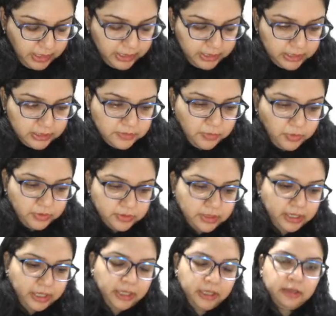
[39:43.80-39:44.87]
It is
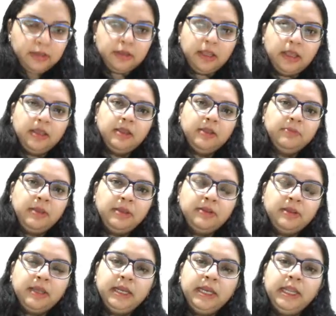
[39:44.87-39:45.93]
mostly,
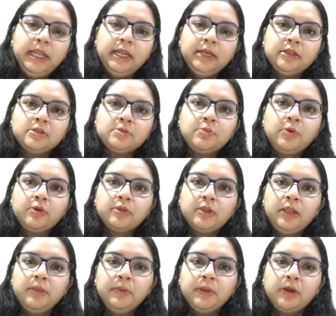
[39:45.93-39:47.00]
basically it is
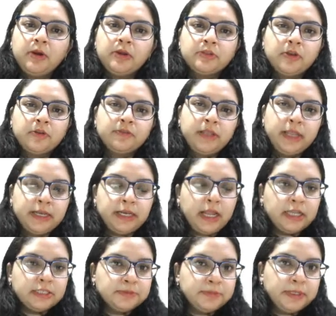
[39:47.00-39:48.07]
mostly because of the
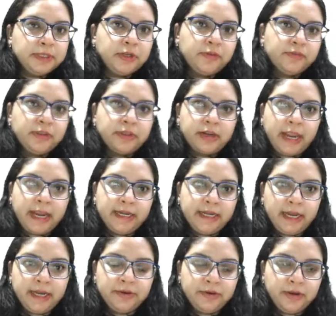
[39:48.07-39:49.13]
enlargement of the right
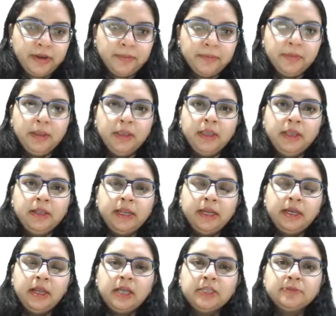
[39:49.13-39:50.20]
atrium,
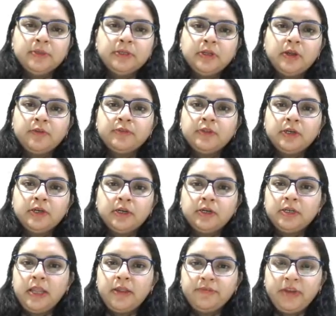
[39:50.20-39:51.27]
enlargement of the
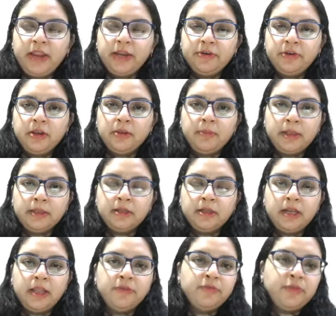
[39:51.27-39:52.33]
left atrium and the
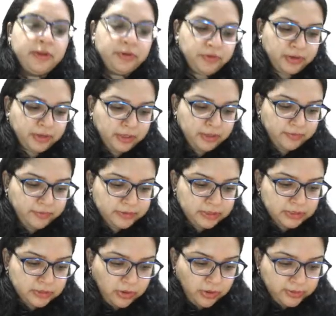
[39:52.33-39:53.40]
left ventricle, which
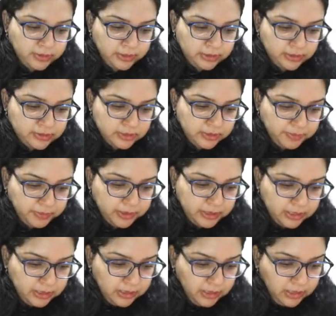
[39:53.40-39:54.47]
is causing this
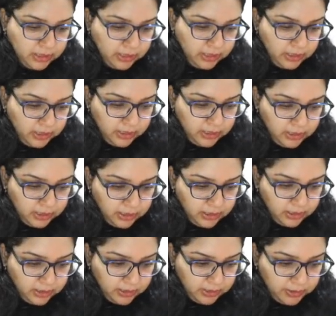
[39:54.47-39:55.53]
typical
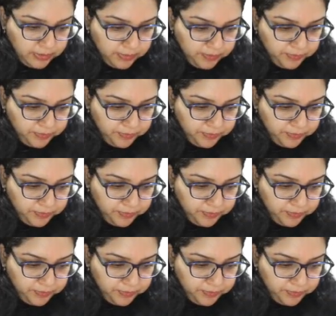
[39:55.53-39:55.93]
uh,